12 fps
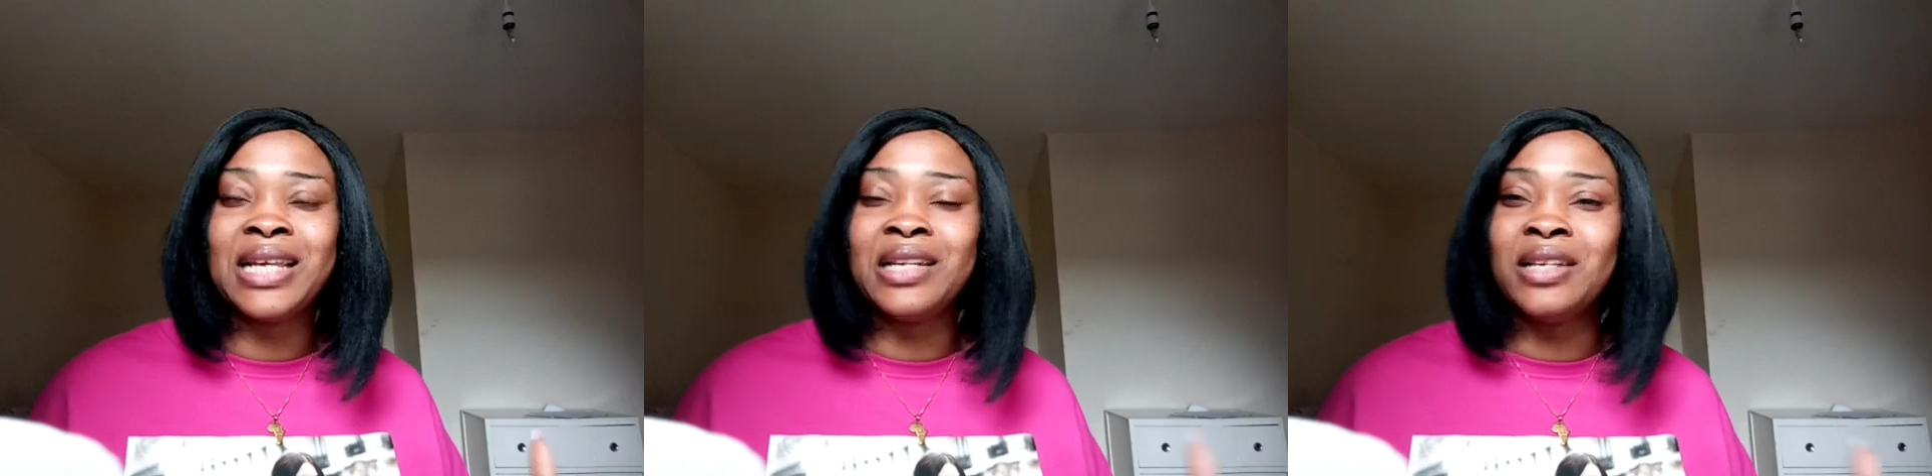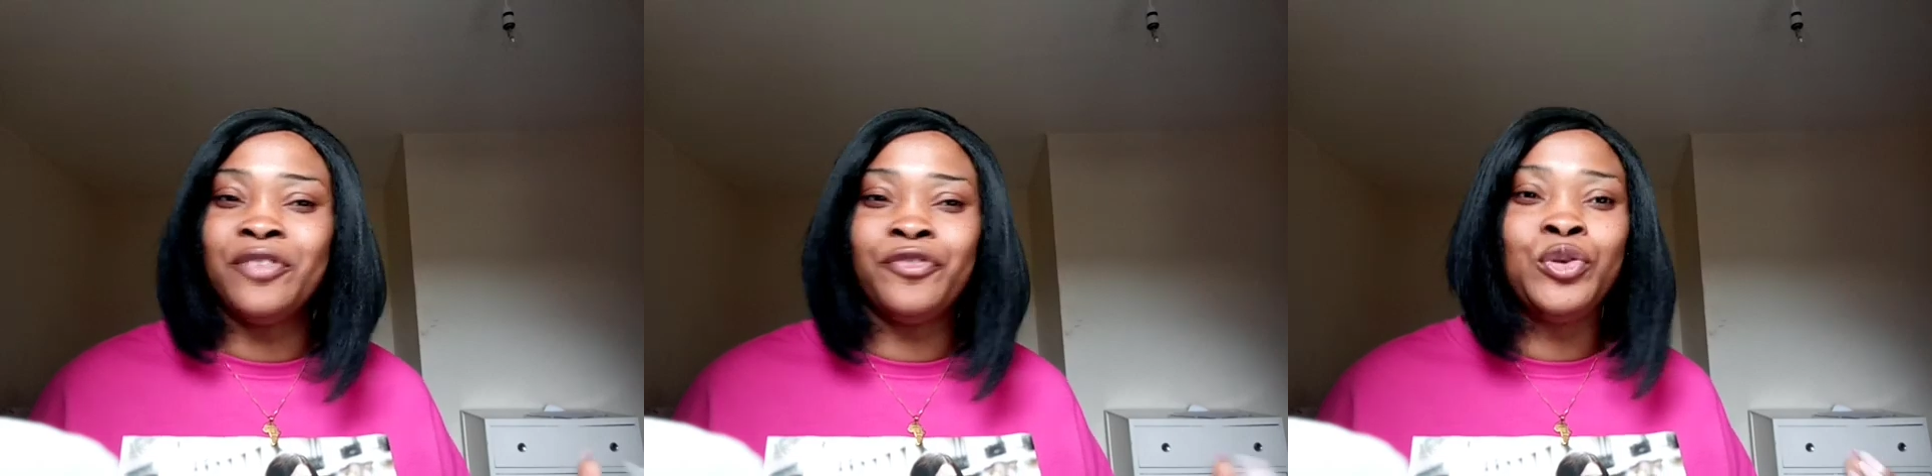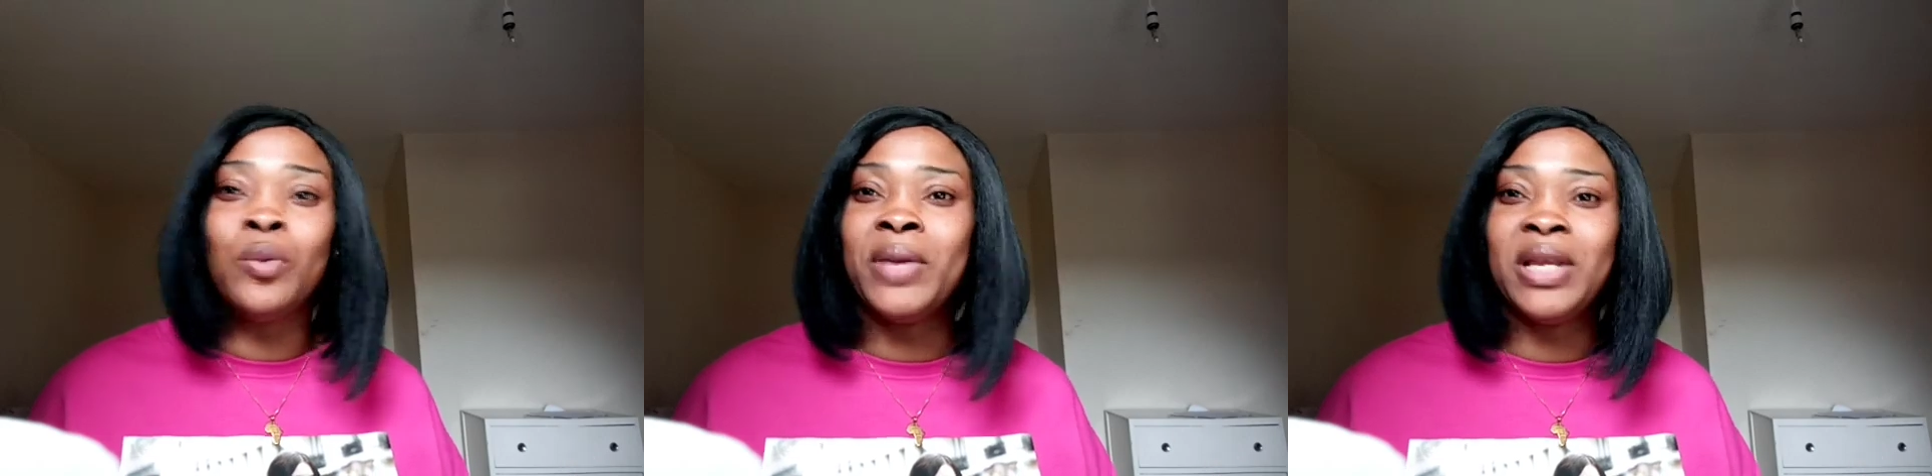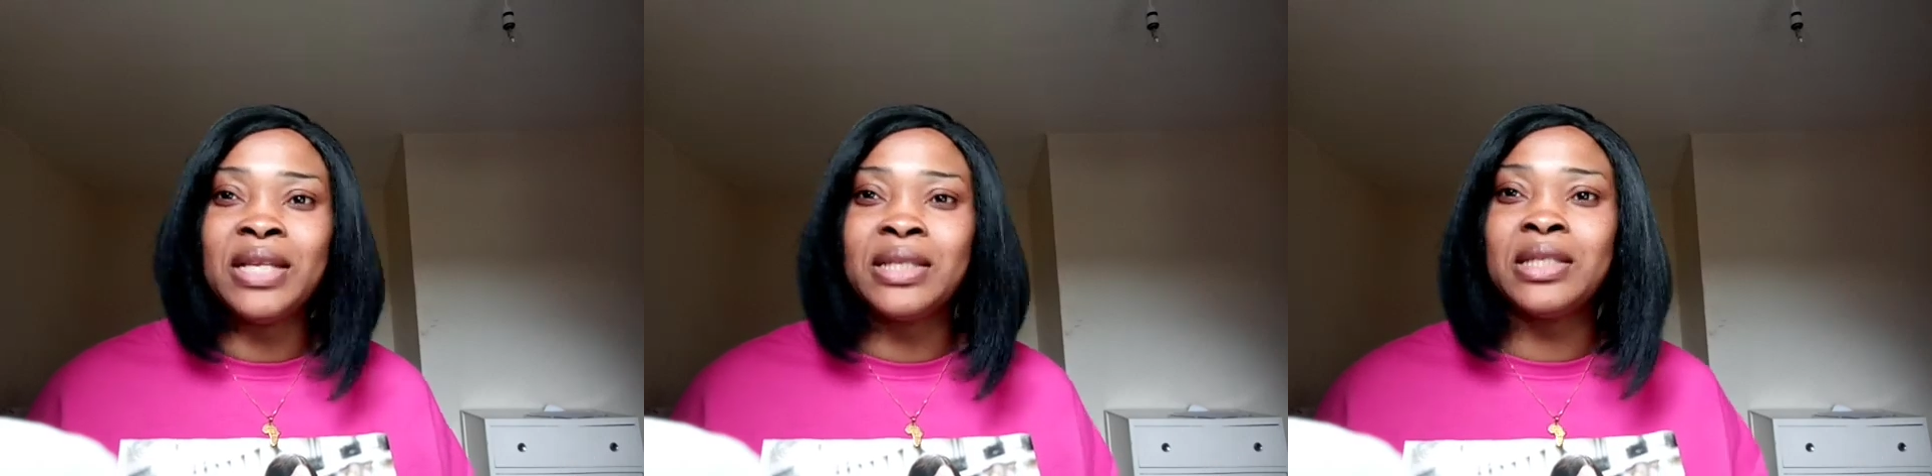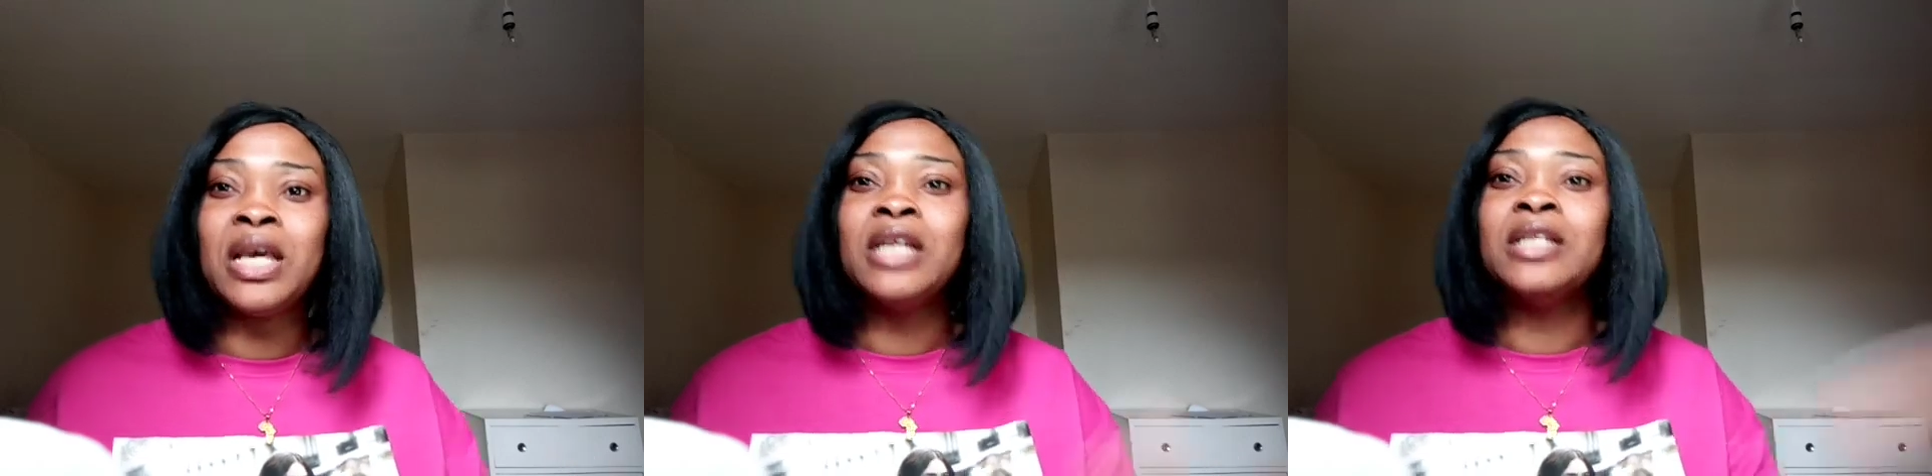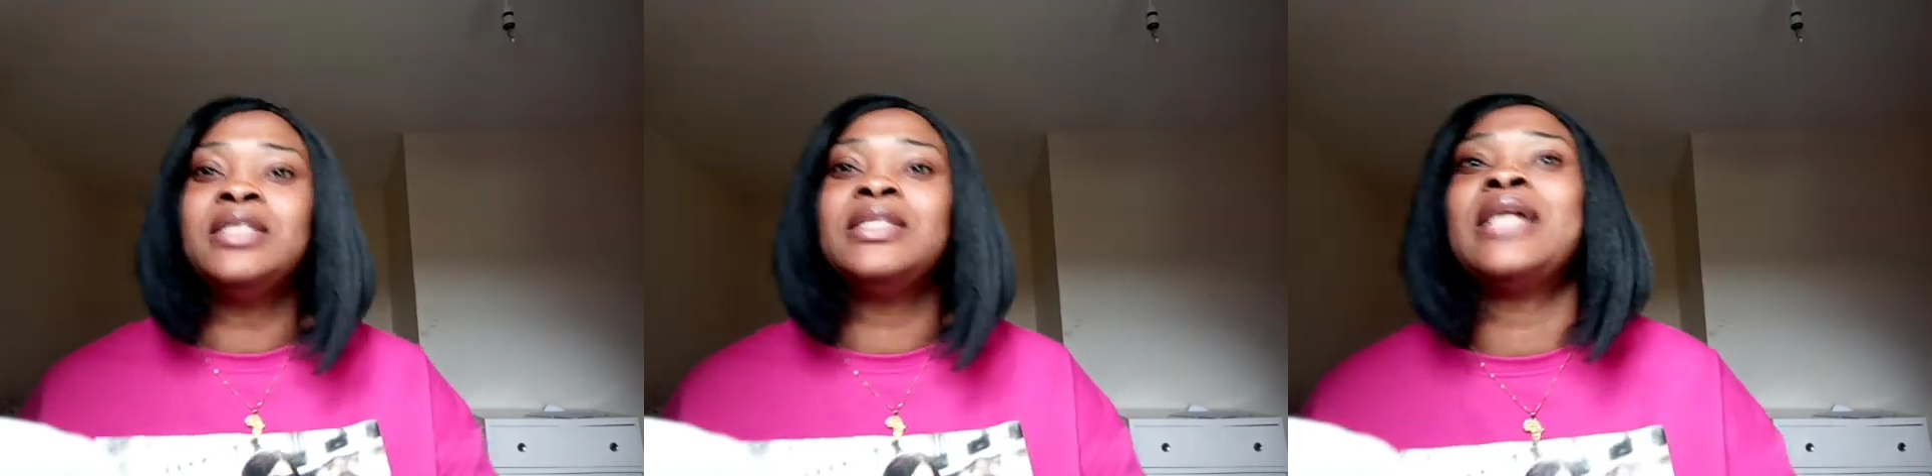than a few minutes
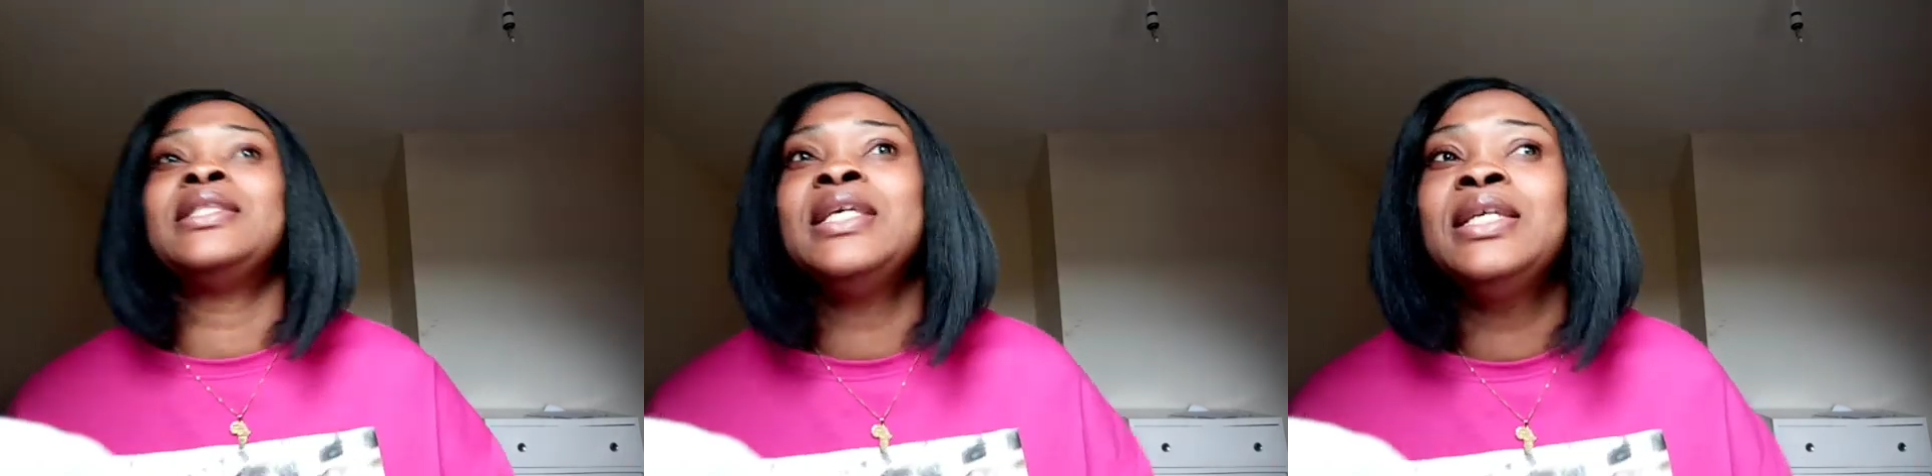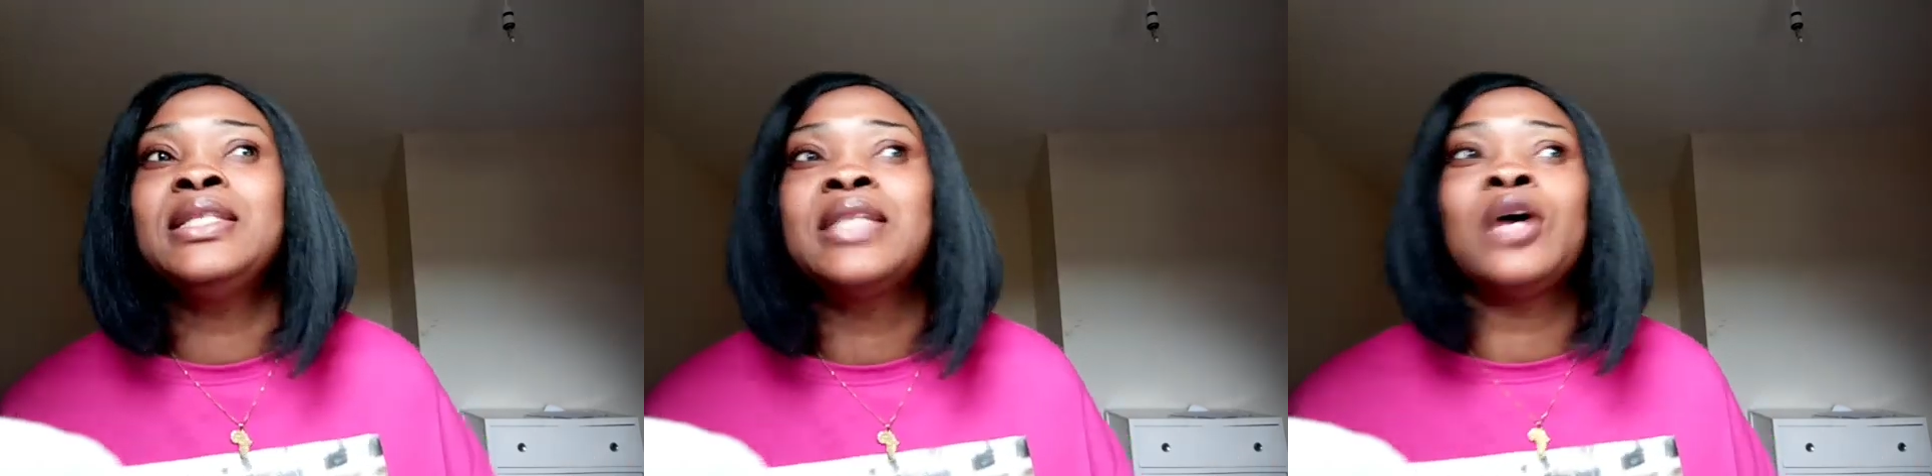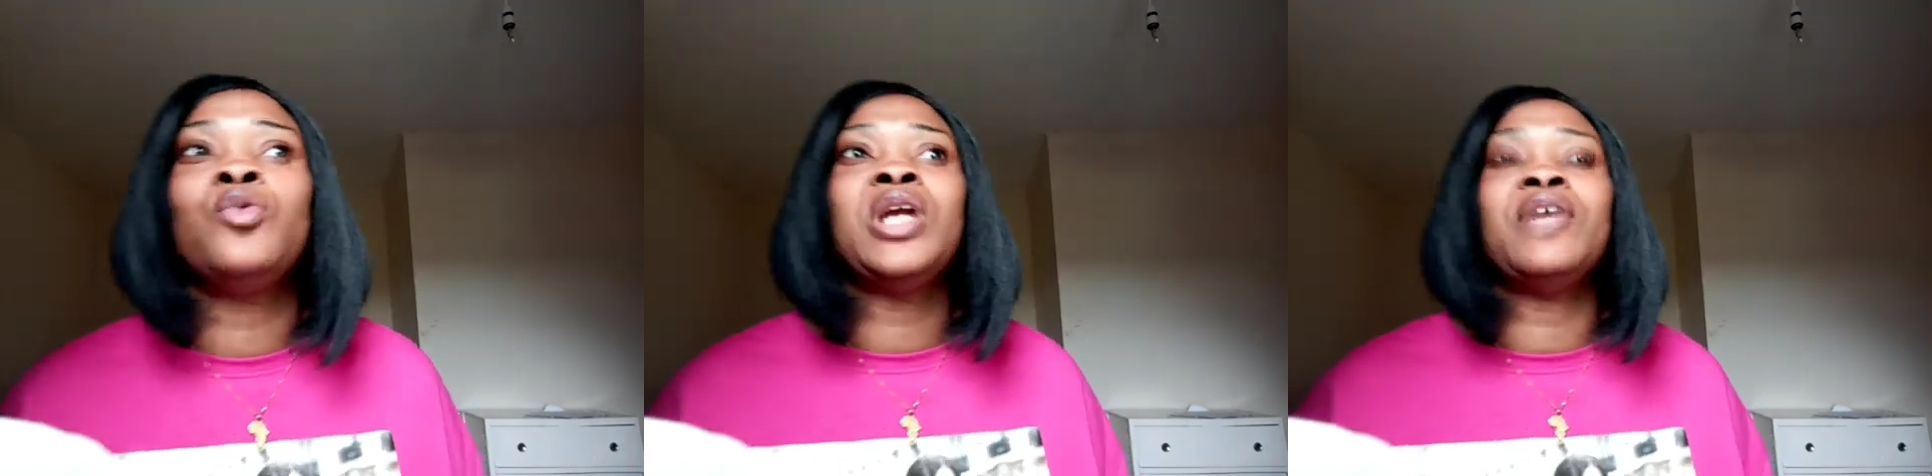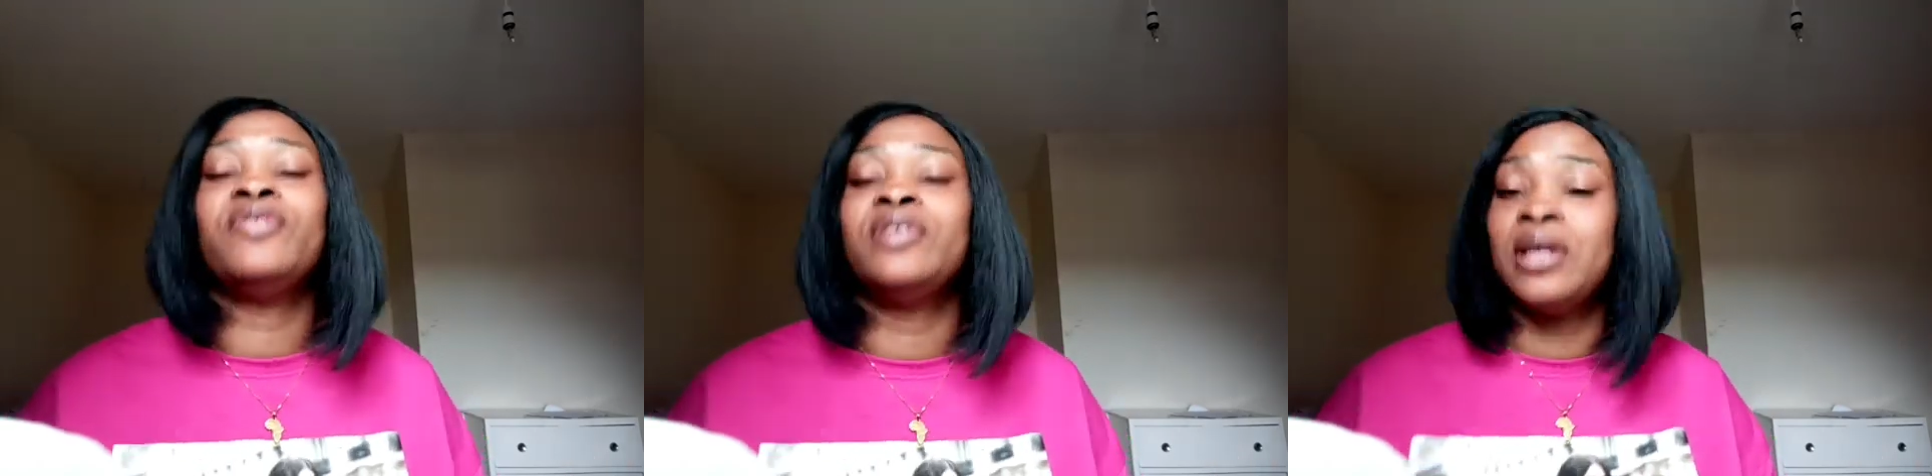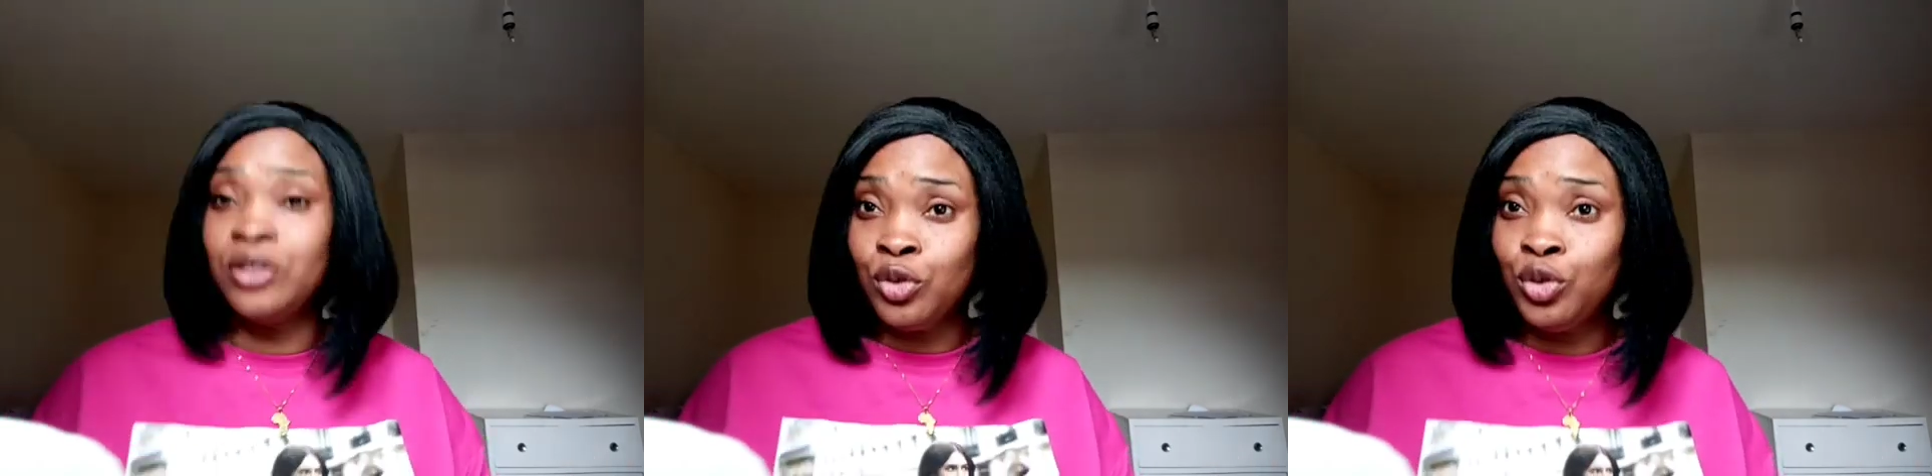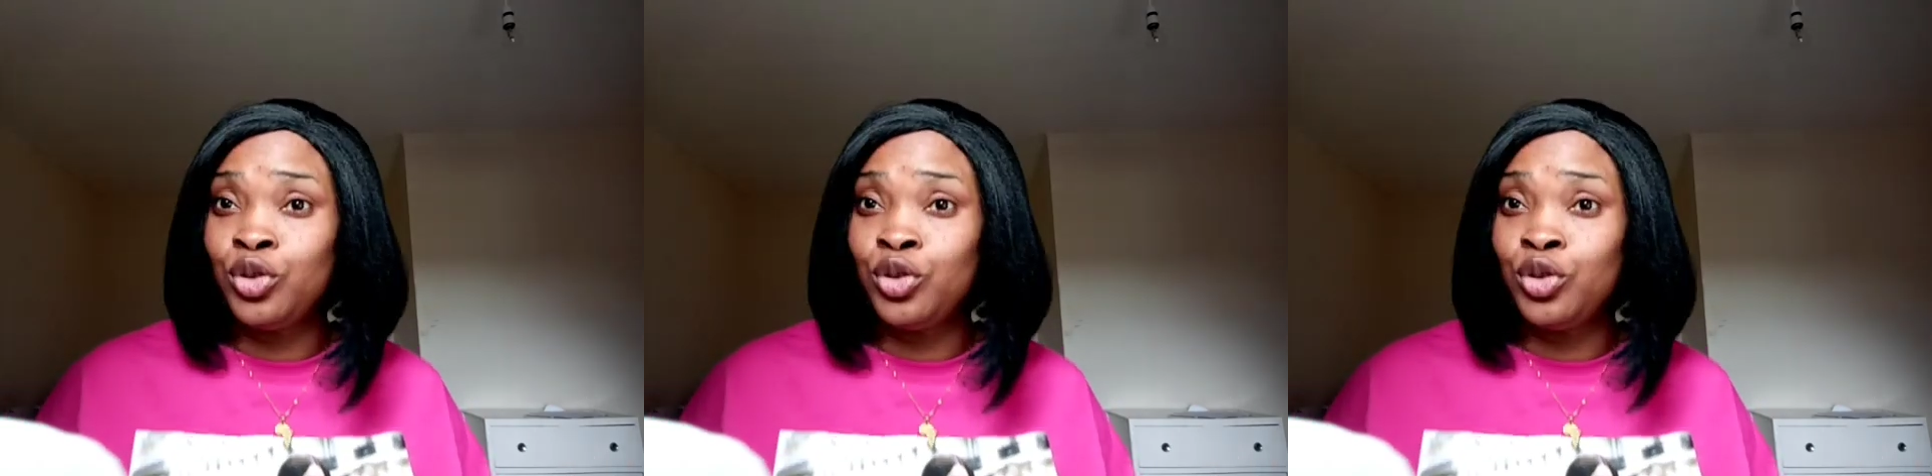these are things i could have you know,